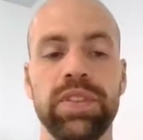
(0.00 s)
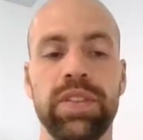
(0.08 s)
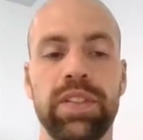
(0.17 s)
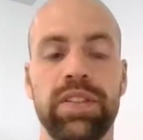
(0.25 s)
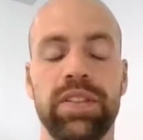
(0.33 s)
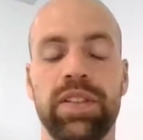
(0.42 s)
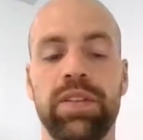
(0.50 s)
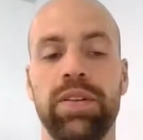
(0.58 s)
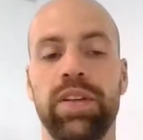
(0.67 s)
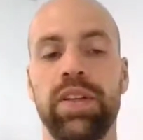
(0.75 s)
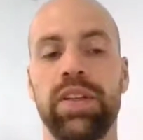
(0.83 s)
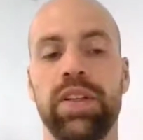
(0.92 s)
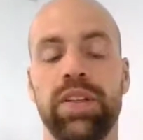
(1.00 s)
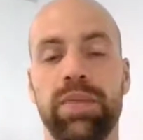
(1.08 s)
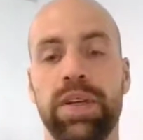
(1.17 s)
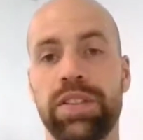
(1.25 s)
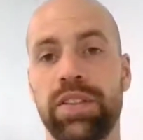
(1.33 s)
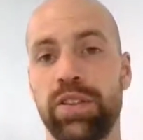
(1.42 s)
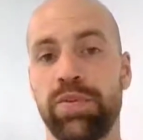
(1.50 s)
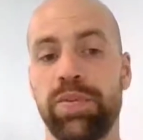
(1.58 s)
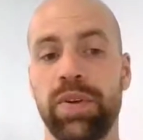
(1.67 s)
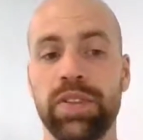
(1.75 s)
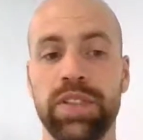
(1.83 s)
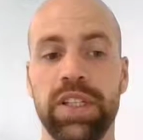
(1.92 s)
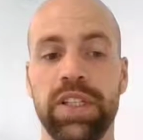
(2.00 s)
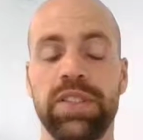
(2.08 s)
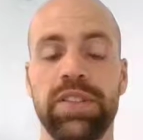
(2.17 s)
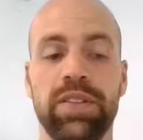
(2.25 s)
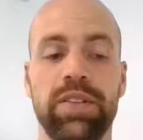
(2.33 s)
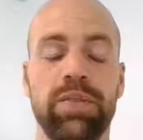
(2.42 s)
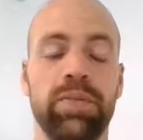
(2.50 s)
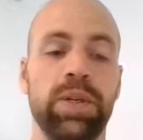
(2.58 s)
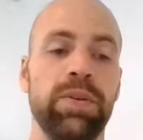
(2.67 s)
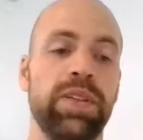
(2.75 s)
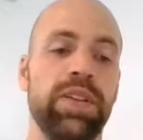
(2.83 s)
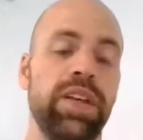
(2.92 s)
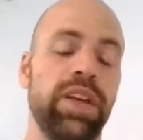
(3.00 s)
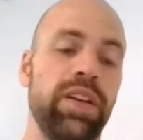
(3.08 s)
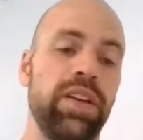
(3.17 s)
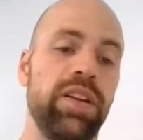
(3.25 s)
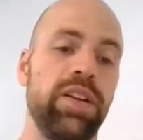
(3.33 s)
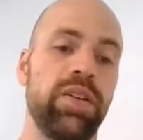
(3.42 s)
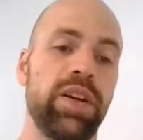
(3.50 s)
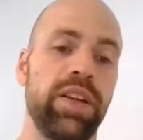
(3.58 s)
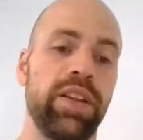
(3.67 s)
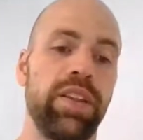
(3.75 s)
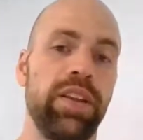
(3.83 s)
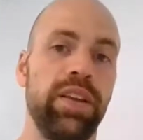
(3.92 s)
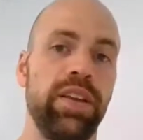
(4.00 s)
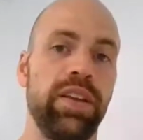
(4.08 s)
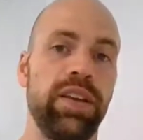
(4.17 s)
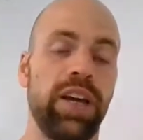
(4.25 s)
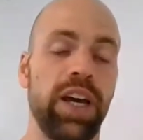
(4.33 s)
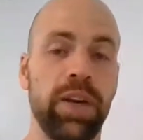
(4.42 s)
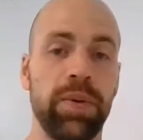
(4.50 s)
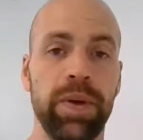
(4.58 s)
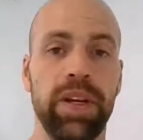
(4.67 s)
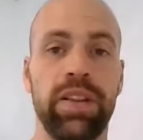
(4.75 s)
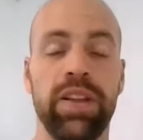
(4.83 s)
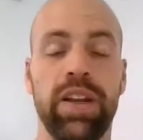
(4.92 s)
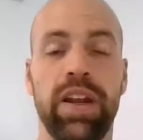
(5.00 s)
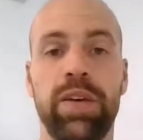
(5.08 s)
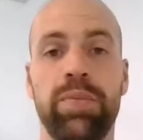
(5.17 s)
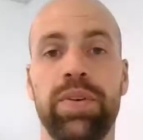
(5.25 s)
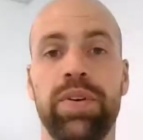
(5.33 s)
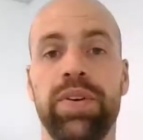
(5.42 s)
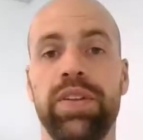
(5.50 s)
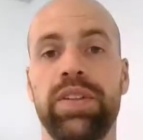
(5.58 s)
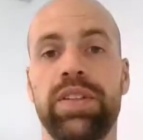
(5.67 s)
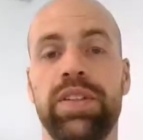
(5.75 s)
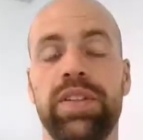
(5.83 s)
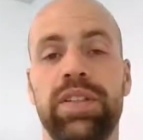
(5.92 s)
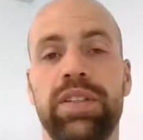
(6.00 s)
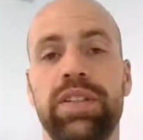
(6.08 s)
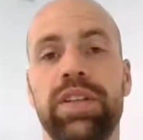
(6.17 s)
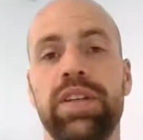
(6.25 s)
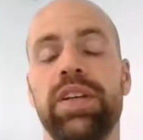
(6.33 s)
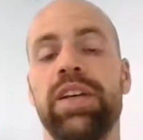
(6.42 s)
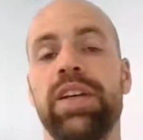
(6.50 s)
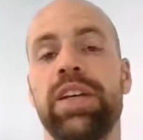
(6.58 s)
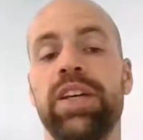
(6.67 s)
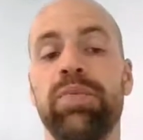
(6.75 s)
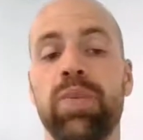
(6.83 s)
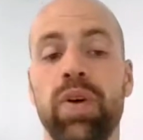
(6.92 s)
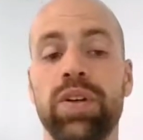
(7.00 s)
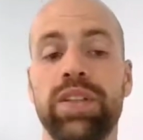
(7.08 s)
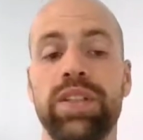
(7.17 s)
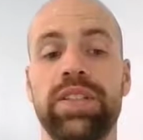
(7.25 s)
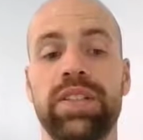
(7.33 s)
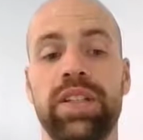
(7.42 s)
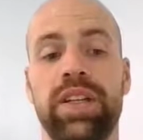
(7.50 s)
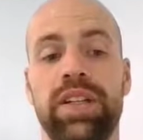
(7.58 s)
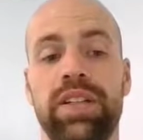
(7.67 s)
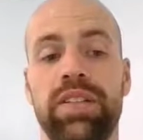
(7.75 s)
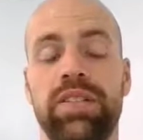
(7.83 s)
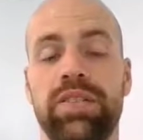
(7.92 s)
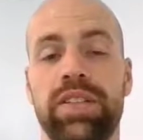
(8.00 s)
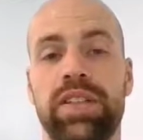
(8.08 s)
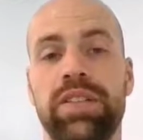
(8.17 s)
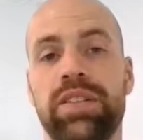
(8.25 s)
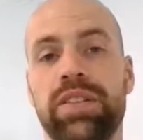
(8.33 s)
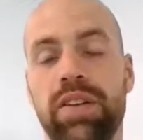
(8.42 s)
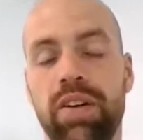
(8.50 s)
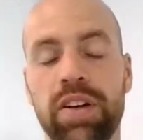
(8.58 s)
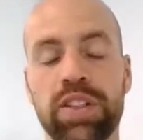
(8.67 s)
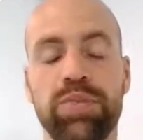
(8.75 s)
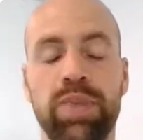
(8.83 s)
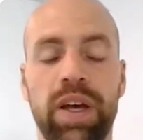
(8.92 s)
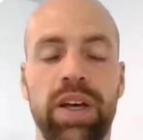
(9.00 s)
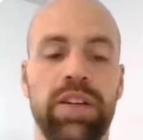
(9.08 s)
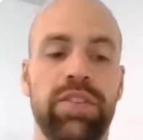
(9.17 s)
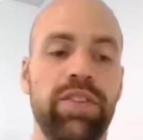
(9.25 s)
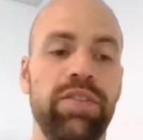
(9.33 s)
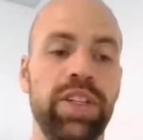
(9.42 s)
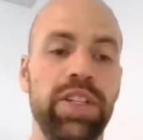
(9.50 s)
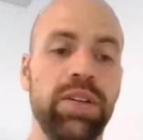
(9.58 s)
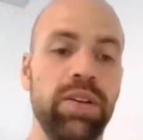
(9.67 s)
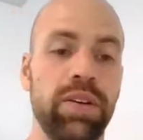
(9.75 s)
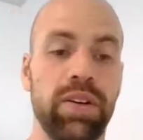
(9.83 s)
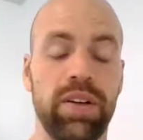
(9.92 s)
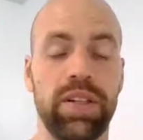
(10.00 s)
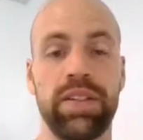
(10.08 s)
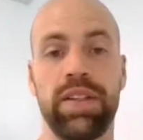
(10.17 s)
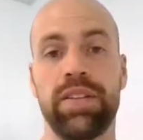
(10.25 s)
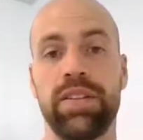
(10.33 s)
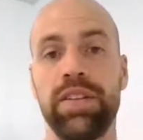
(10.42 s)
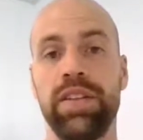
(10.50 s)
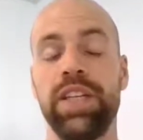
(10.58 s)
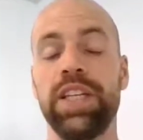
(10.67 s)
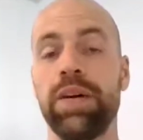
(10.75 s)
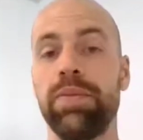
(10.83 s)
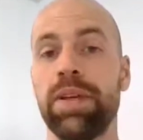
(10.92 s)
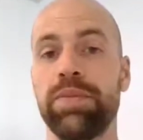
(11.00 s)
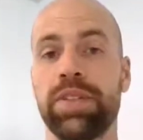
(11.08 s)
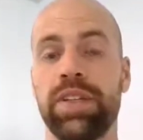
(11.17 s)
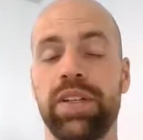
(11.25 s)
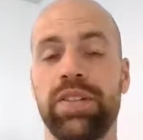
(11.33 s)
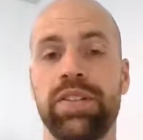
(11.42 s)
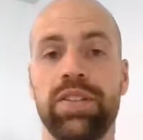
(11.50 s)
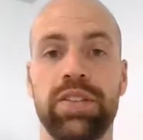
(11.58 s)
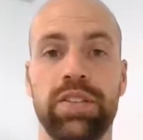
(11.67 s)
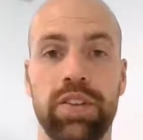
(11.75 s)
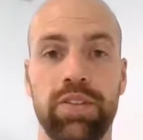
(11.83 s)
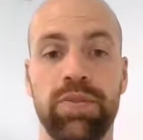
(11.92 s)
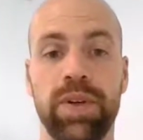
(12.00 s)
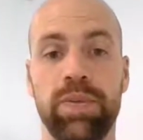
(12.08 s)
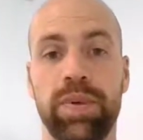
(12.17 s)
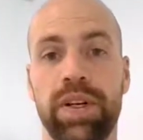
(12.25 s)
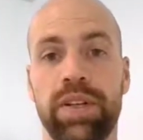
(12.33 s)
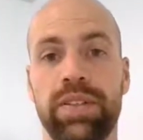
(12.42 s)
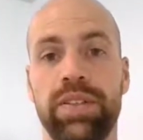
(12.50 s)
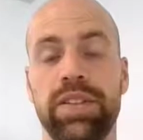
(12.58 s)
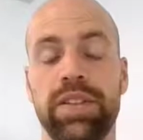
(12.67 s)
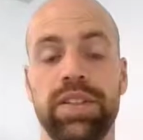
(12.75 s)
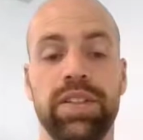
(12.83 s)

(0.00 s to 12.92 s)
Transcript: Then based on this process, we will then look at the hardware at an iPoint, and in more detail, that is the longest part of the video, look at the EWM side, so the software part